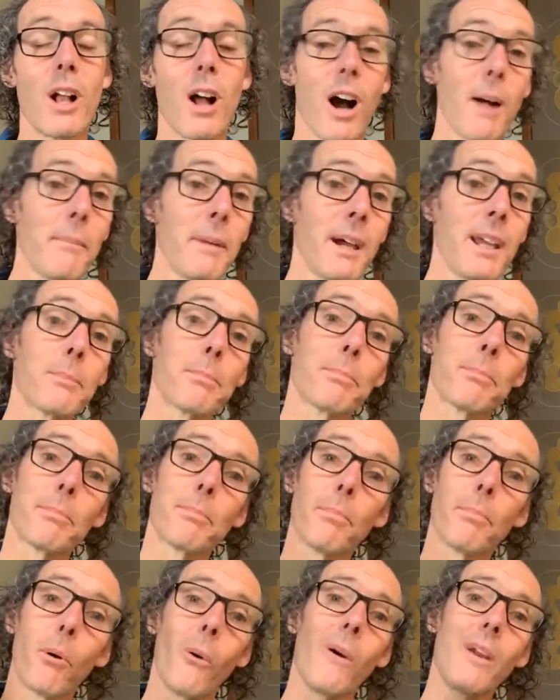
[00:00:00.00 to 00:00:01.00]
I made a
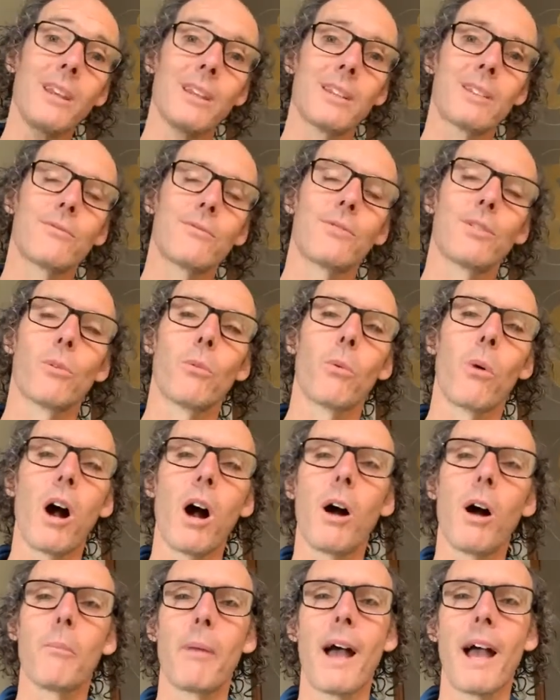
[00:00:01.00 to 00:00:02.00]
point for a
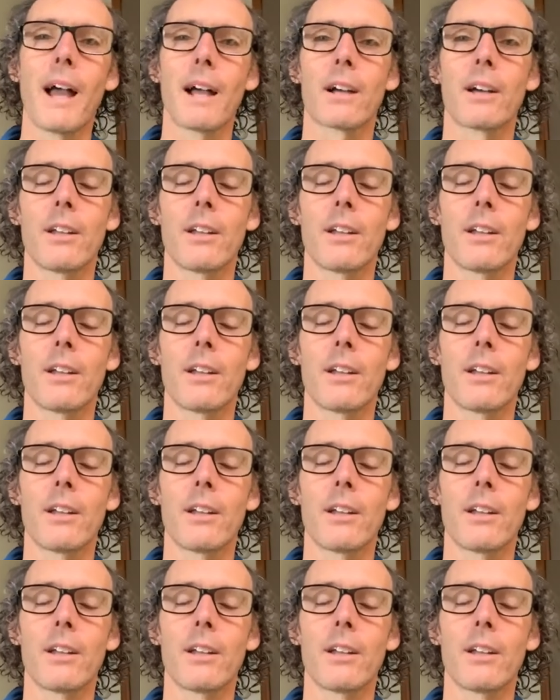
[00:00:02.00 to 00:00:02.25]
while back.